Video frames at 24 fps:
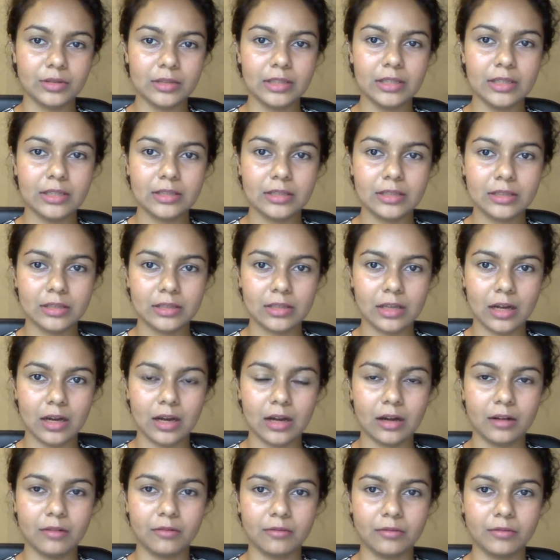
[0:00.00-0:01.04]
these
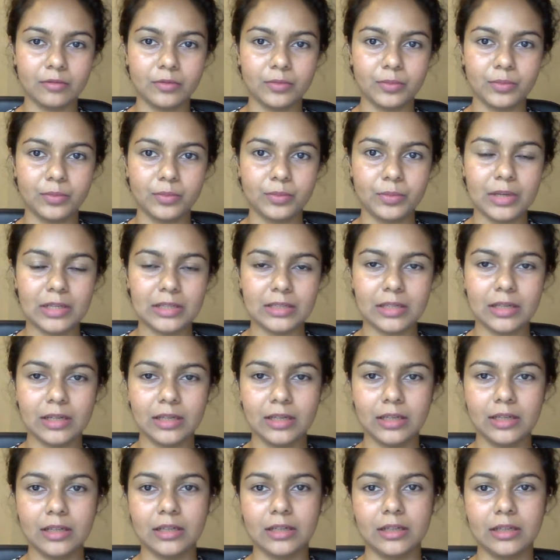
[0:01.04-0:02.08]
are
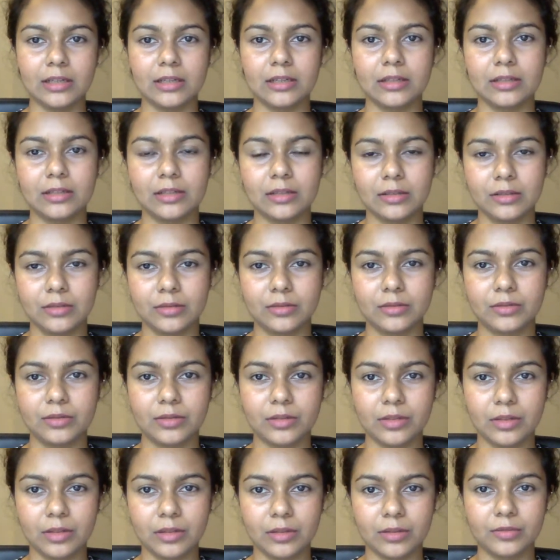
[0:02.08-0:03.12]
basically a
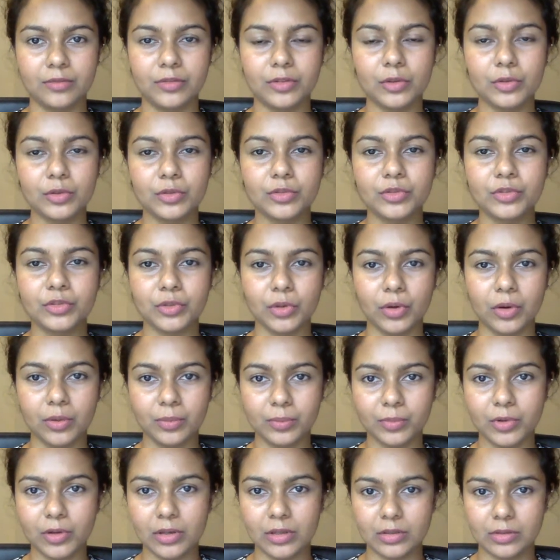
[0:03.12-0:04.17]
few
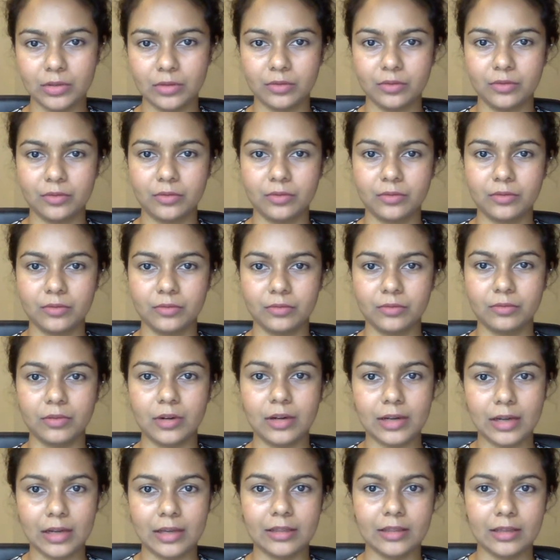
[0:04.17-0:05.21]
short points of
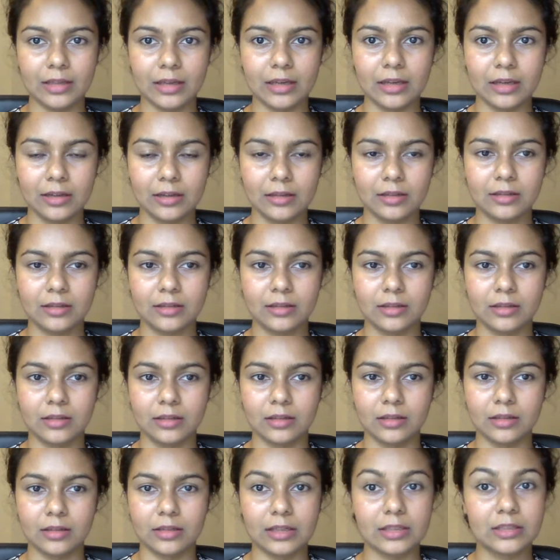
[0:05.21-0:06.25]
what I think
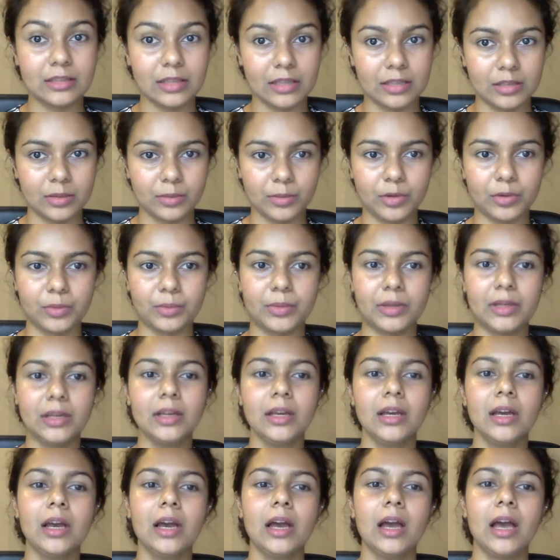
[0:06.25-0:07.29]
it says about
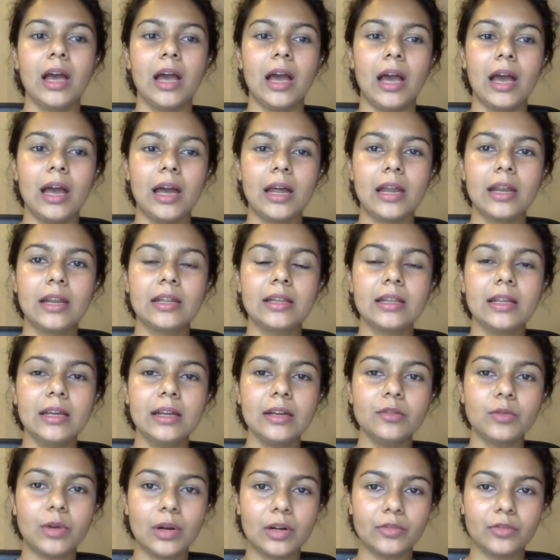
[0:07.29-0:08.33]
me. And
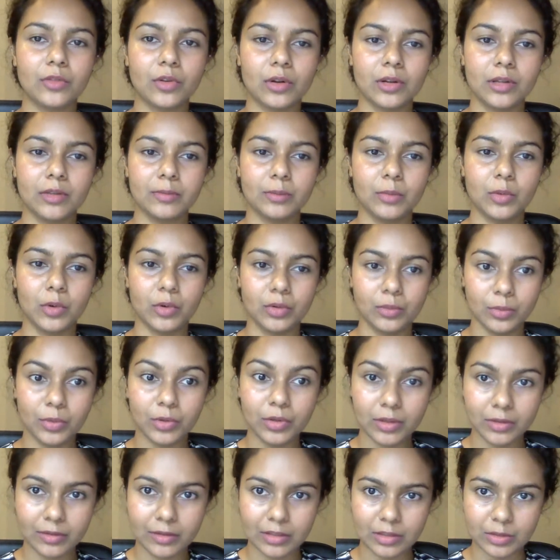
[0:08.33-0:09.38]
then what it
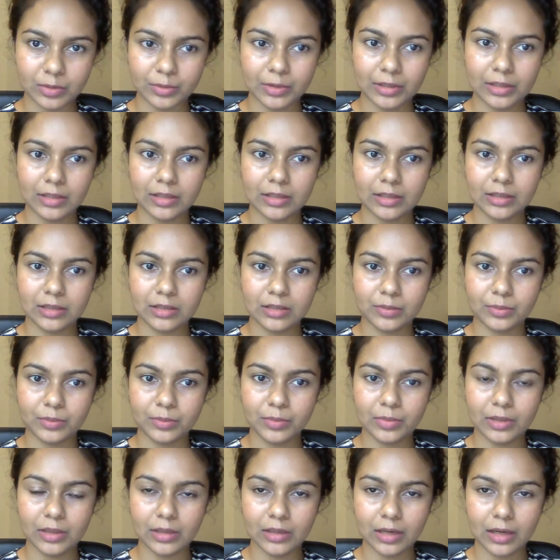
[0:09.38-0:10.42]
motivates me is
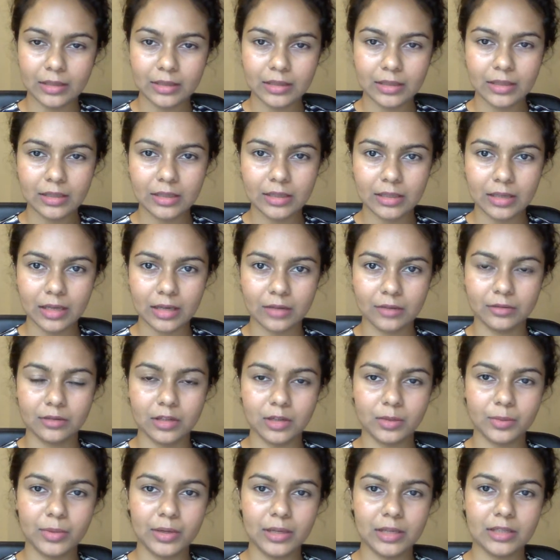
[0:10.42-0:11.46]
I think at a
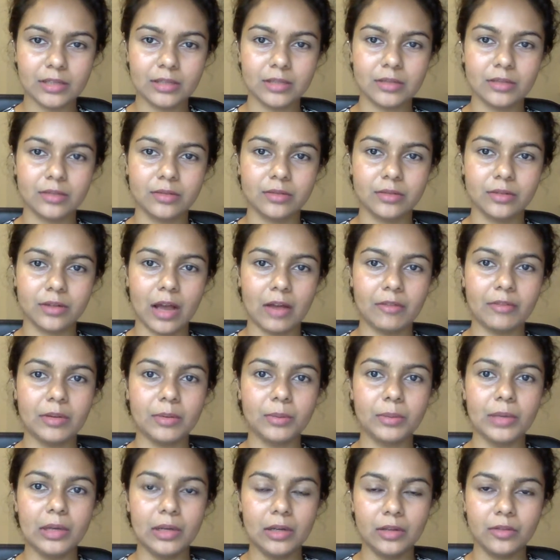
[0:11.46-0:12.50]
workplace,
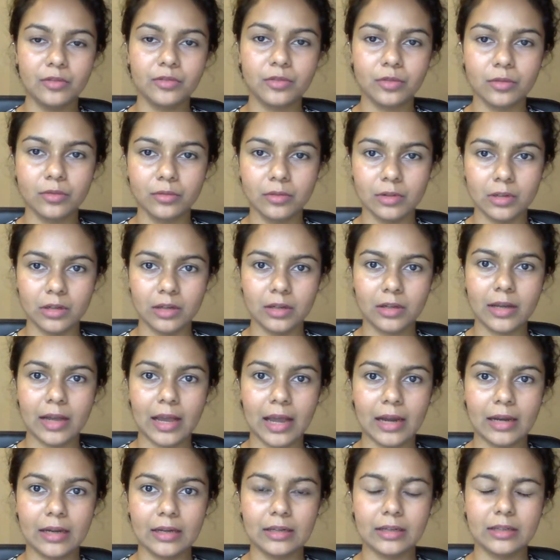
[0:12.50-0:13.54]
having meaningful work
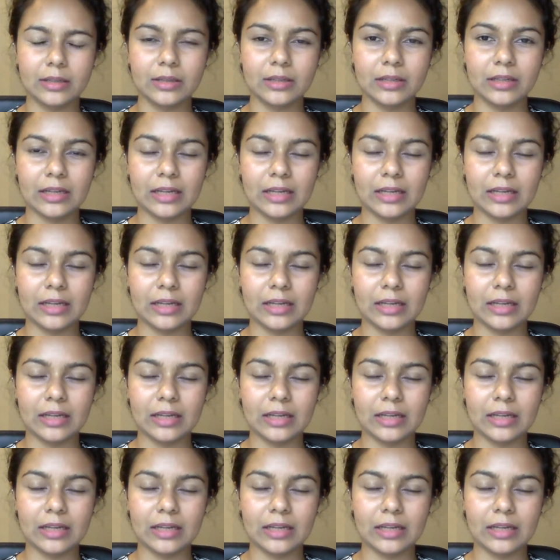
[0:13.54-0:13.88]
and